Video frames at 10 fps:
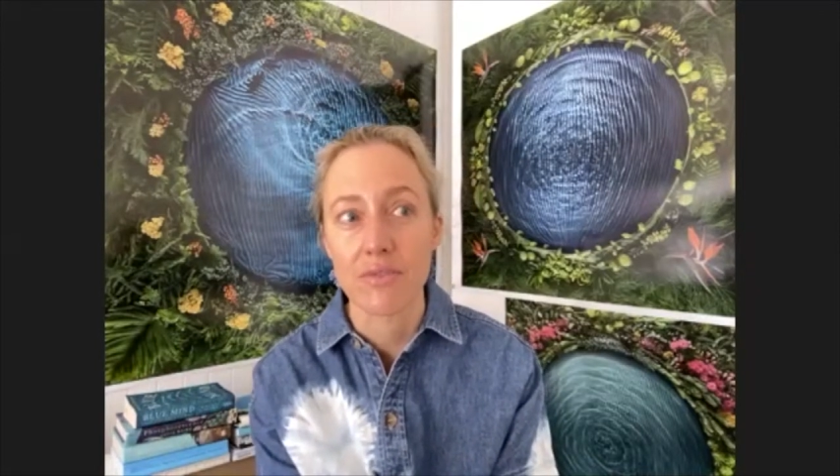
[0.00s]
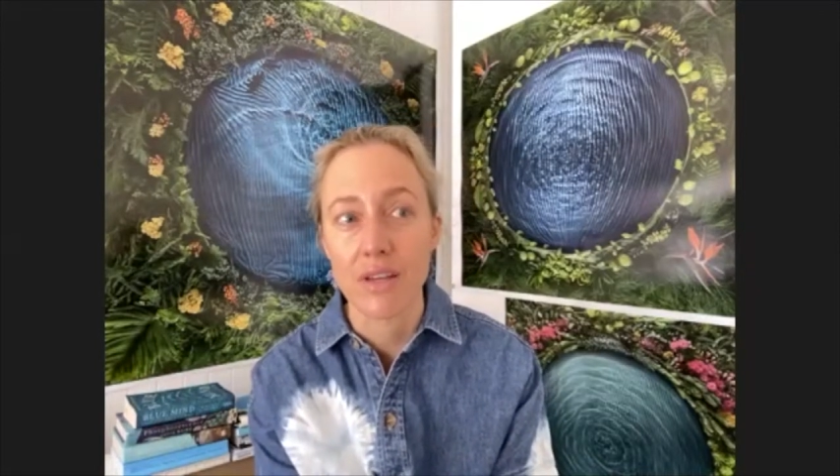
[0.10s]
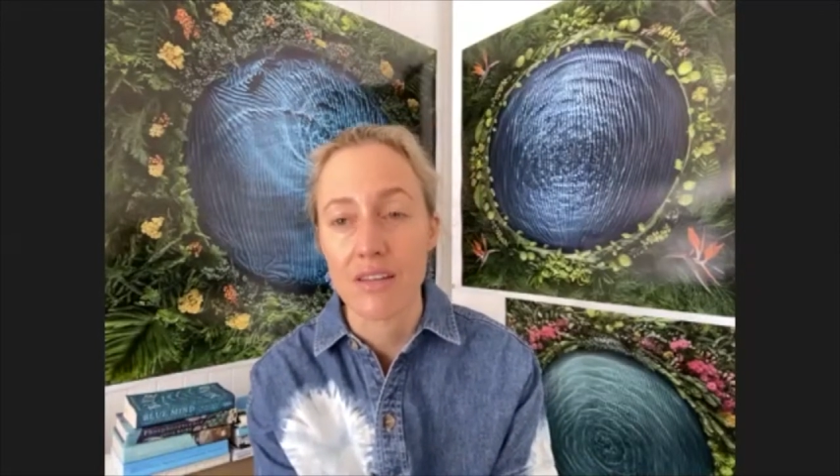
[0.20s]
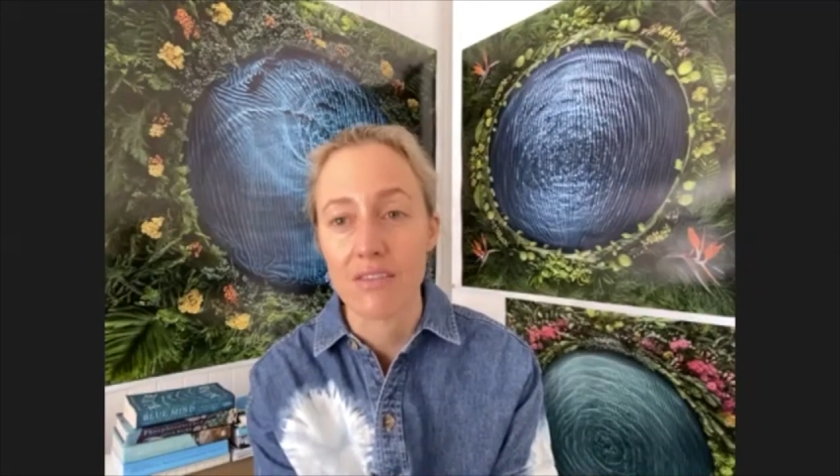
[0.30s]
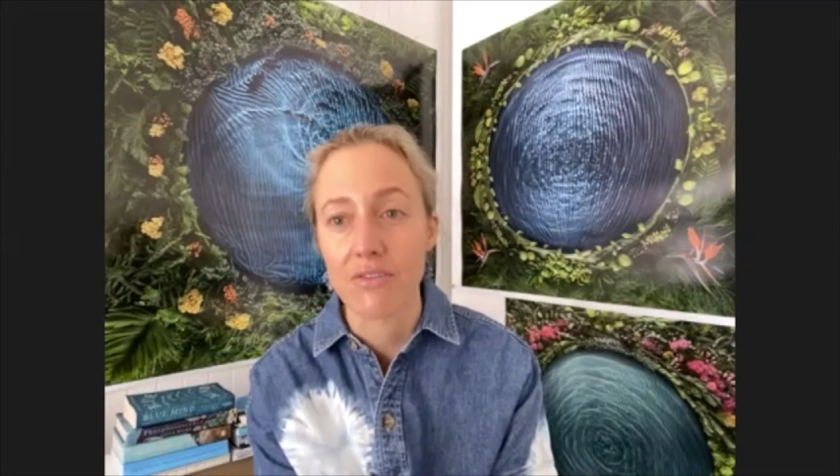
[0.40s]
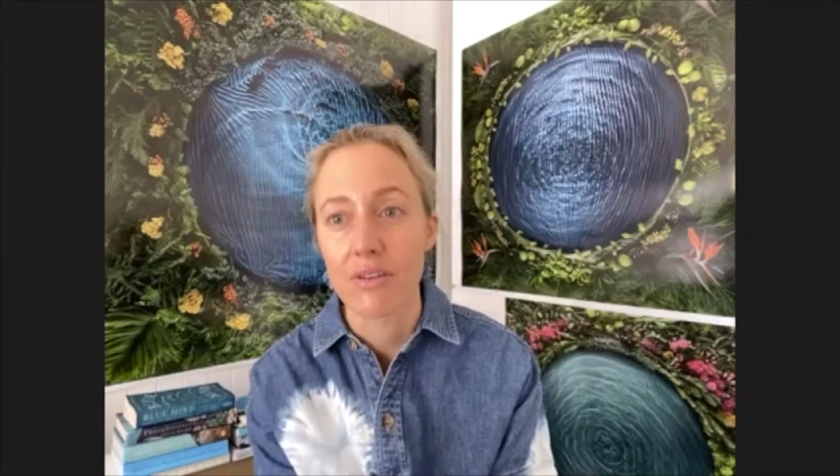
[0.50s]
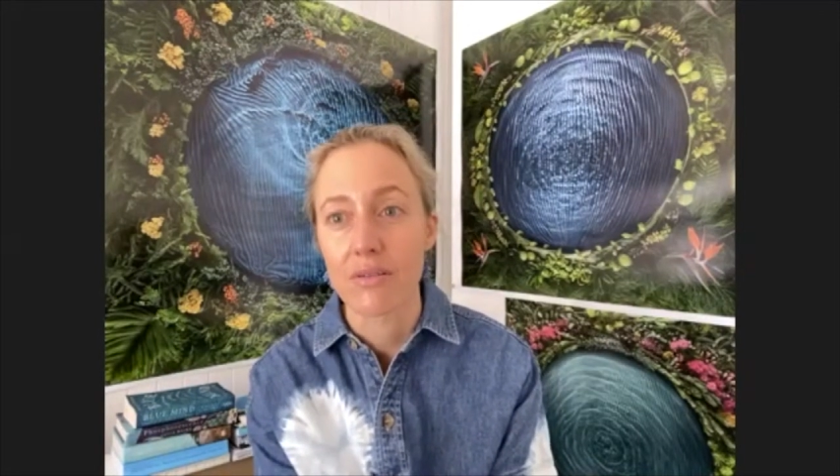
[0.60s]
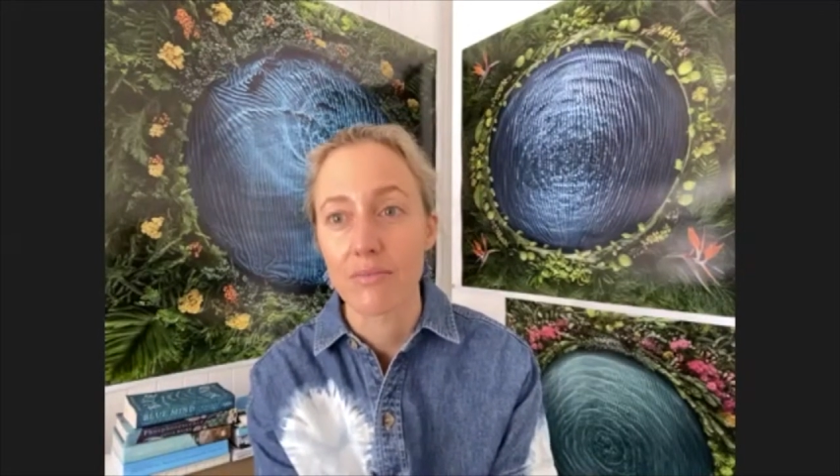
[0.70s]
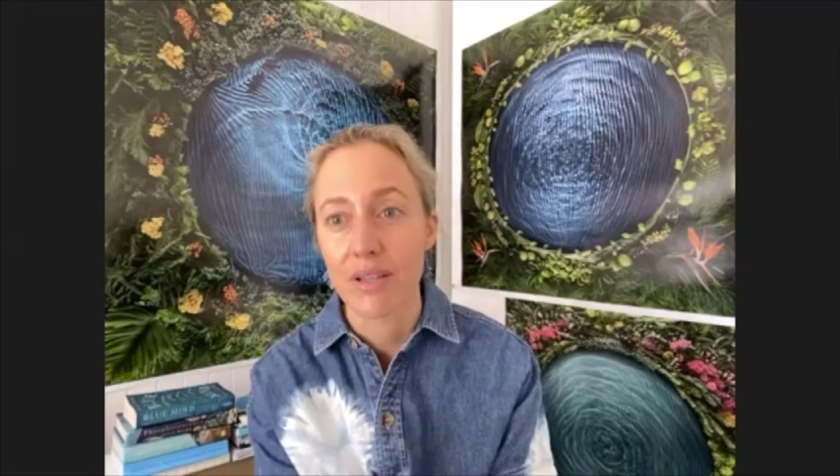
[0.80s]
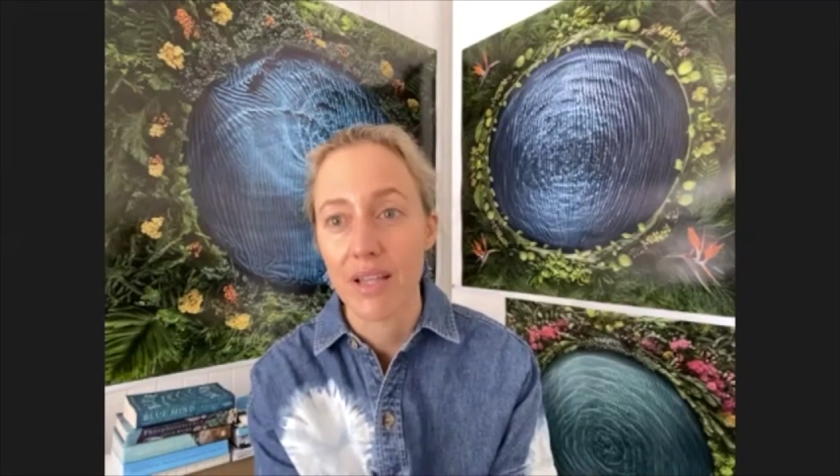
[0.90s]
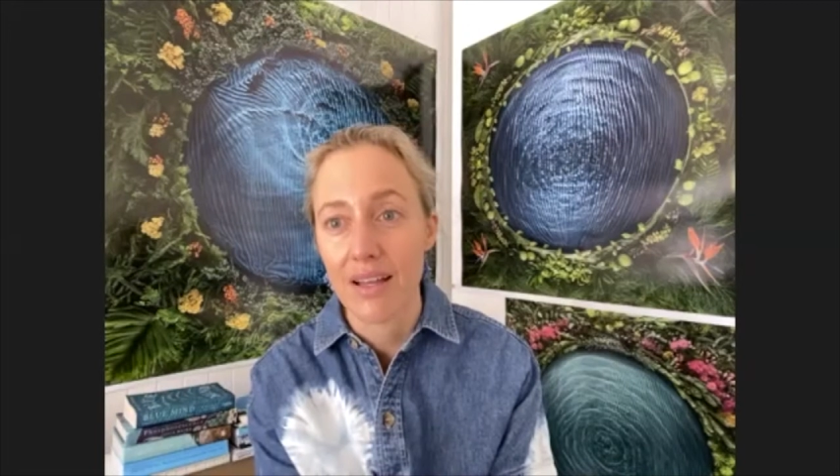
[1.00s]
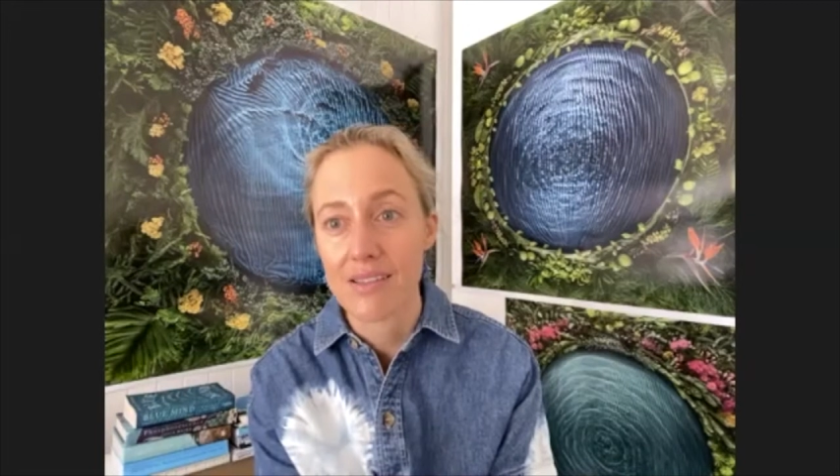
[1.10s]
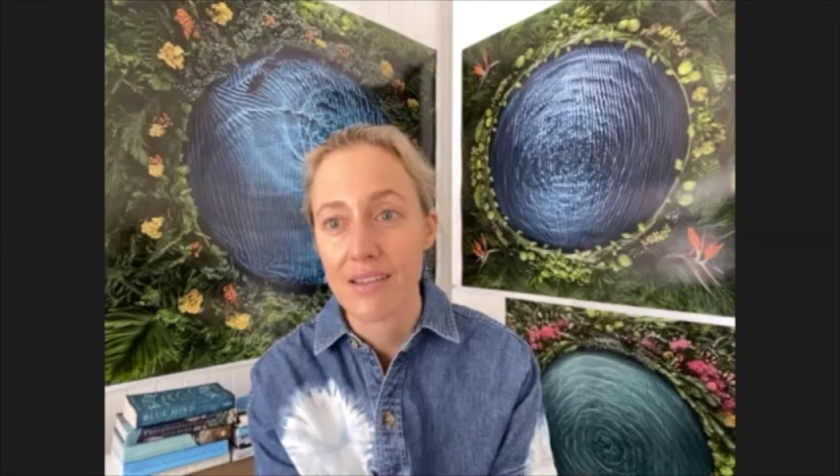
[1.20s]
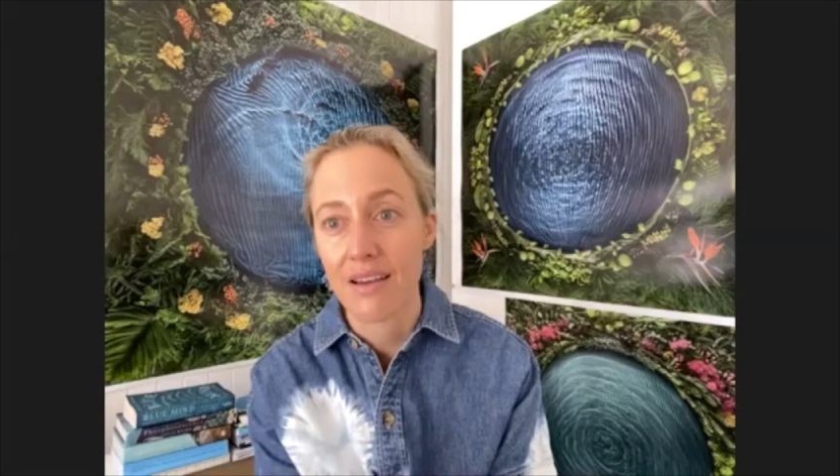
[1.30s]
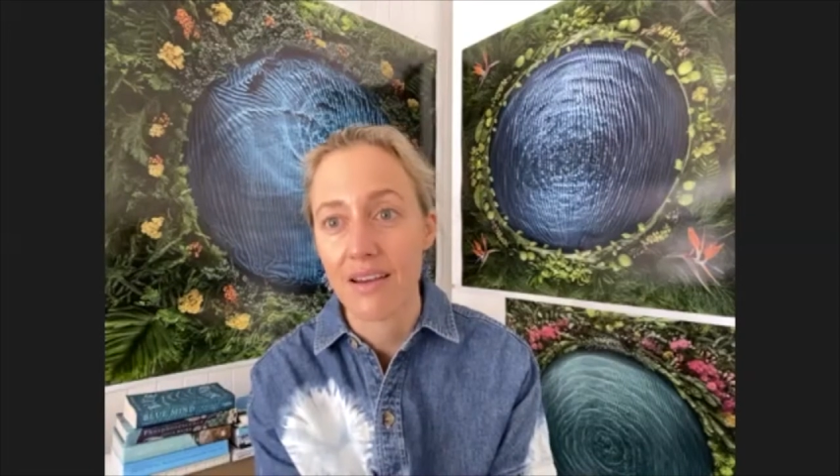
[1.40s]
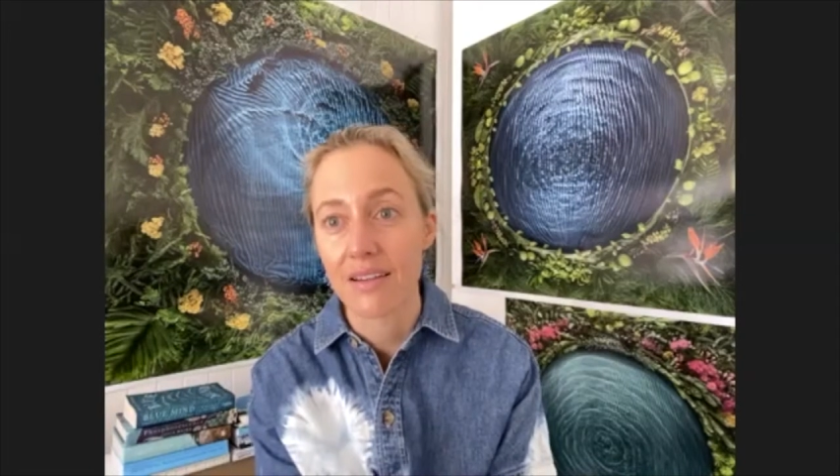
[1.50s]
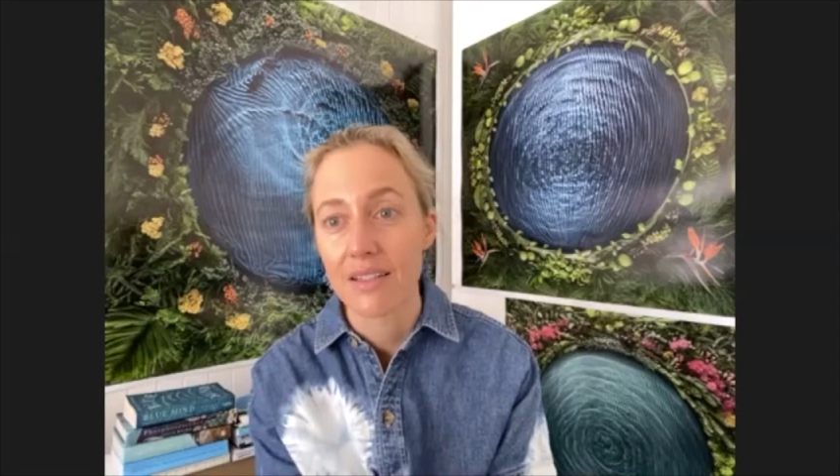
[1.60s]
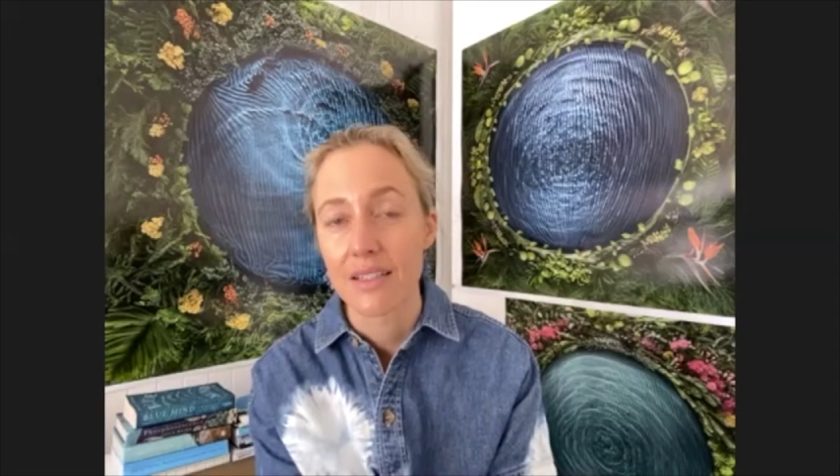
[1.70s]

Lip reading: native plants are.